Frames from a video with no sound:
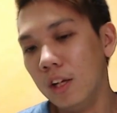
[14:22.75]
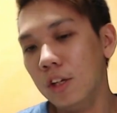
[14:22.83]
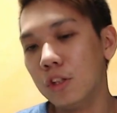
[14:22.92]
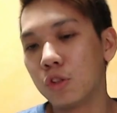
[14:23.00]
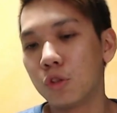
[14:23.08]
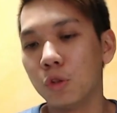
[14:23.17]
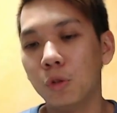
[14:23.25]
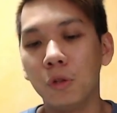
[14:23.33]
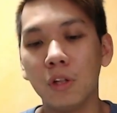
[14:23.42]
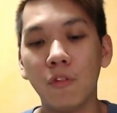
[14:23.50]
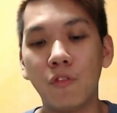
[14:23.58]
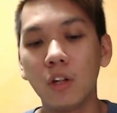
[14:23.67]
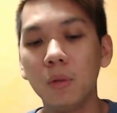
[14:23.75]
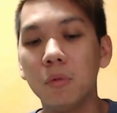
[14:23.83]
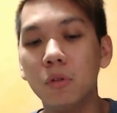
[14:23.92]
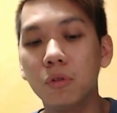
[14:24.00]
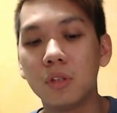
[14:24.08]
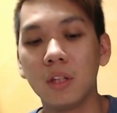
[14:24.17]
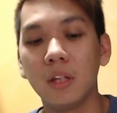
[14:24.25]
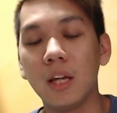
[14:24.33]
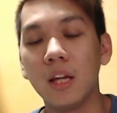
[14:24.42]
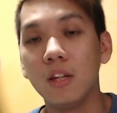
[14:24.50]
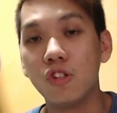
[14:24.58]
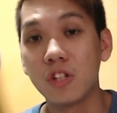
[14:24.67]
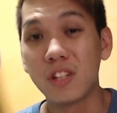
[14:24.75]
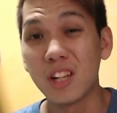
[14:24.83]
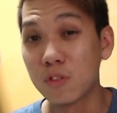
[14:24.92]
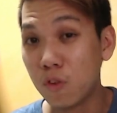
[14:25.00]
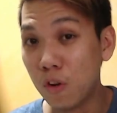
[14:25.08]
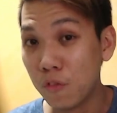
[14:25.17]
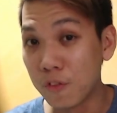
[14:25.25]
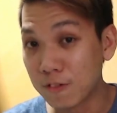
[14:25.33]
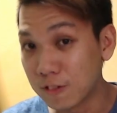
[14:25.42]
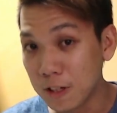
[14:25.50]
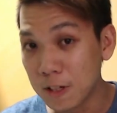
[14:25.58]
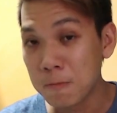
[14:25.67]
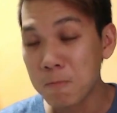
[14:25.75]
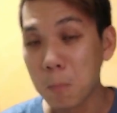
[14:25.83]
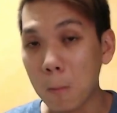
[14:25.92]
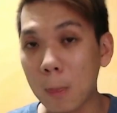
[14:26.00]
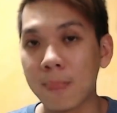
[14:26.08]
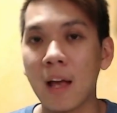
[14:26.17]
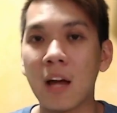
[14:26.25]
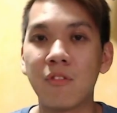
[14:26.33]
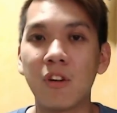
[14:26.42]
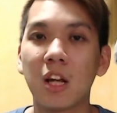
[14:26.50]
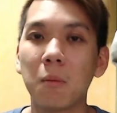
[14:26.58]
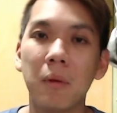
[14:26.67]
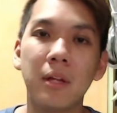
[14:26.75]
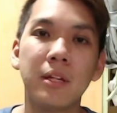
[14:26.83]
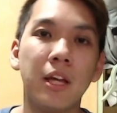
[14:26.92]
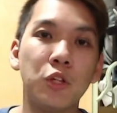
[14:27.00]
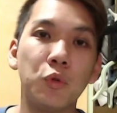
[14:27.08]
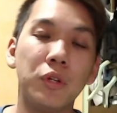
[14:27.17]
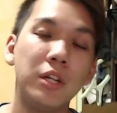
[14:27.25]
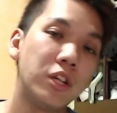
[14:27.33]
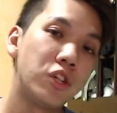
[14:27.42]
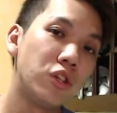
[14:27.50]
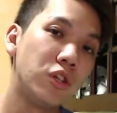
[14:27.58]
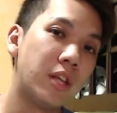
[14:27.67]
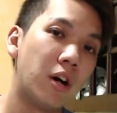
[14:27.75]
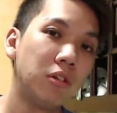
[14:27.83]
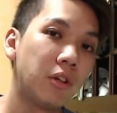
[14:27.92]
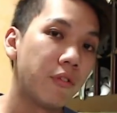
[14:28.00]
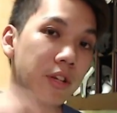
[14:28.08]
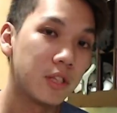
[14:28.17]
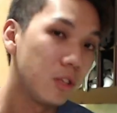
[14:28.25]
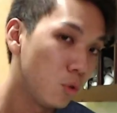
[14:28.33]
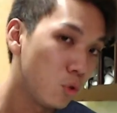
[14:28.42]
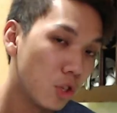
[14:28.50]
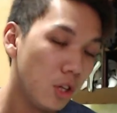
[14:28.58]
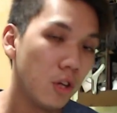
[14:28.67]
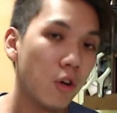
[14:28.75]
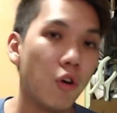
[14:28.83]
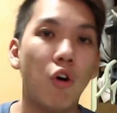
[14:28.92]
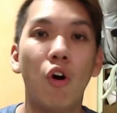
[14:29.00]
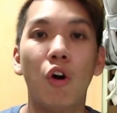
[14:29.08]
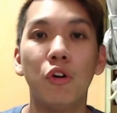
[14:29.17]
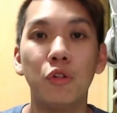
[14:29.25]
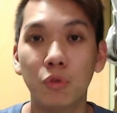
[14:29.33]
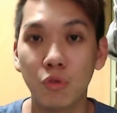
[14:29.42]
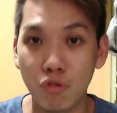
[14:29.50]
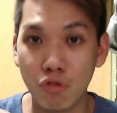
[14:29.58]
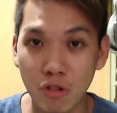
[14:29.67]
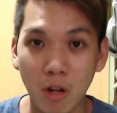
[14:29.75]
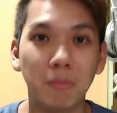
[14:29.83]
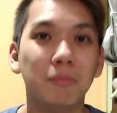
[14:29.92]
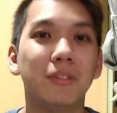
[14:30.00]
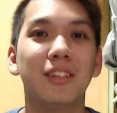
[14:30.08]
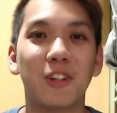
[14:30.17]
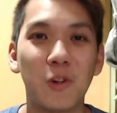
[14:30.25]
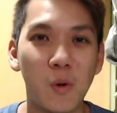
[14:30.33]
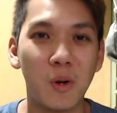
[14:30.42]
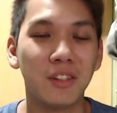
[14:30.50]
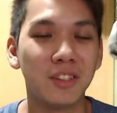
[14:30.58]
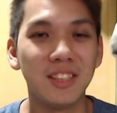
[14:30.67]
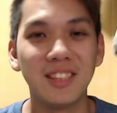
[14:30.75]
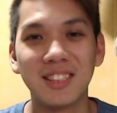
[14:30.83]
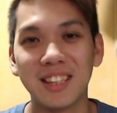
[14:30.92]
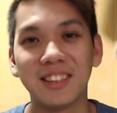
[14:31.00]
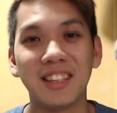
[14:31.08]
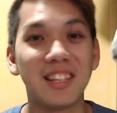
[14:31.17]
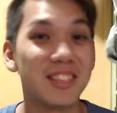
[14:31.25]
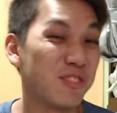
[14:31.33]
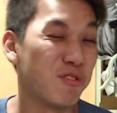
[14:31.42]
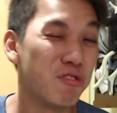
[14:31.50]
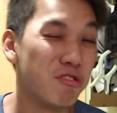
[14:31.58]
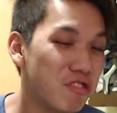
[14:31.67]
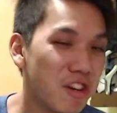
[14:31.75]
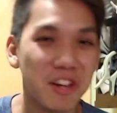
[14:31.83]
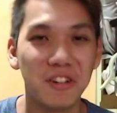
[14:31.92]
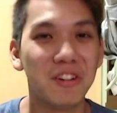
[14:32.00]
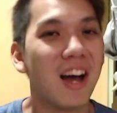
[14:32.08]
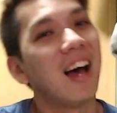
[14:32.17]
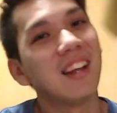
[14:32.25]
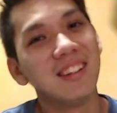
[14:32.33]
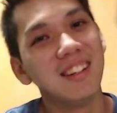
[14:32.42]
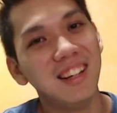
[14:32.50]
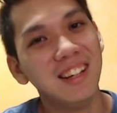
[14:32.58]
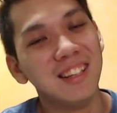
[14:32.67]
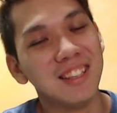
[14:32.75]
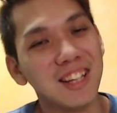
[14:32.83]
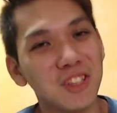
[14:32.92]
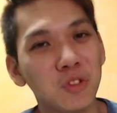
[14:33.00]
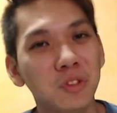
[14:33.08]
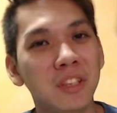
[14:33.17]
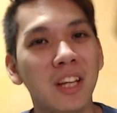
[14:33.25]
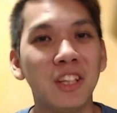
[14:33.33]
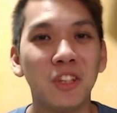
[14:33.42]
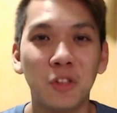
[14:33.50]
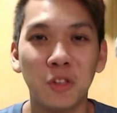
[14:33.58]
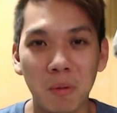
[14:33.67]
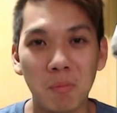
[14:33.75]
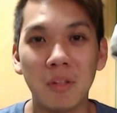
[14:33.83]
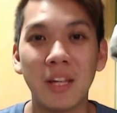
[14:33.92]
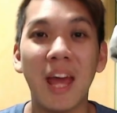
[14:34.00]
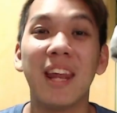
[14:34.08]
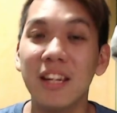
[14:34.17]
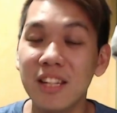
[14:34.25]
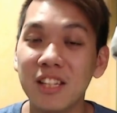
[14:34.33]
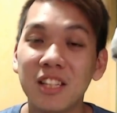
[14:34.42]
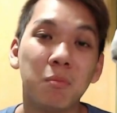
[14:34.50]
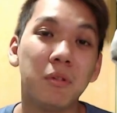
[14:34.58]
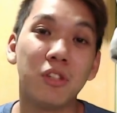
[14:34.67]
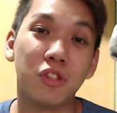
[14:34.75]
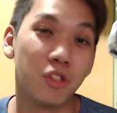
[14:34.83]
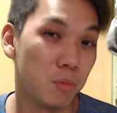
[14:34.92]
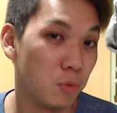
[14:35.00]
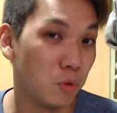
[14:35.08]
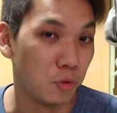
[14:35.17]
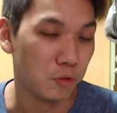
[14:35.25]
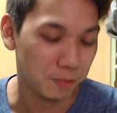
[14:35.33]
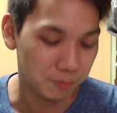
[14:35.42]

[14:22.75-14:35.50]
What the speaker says: So if you're gonna be using a GTX 450, I recommend that you either down the resolution or you drop the quality settings real hard, yeah, so that it can be at least be smooth.